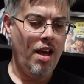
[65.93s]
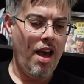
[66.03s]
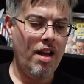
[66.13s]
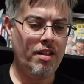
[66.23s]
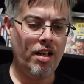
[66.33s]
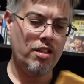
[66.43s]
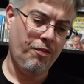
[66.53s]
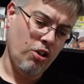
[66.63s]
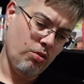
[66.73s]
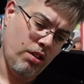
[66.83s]
And uh, the
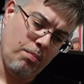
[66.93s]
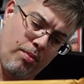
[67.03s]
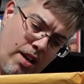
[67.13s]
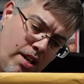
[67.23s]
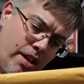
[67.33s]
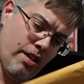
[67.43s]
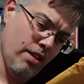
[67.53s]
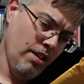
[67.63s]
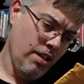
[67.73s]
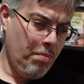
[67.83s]
first one up right here,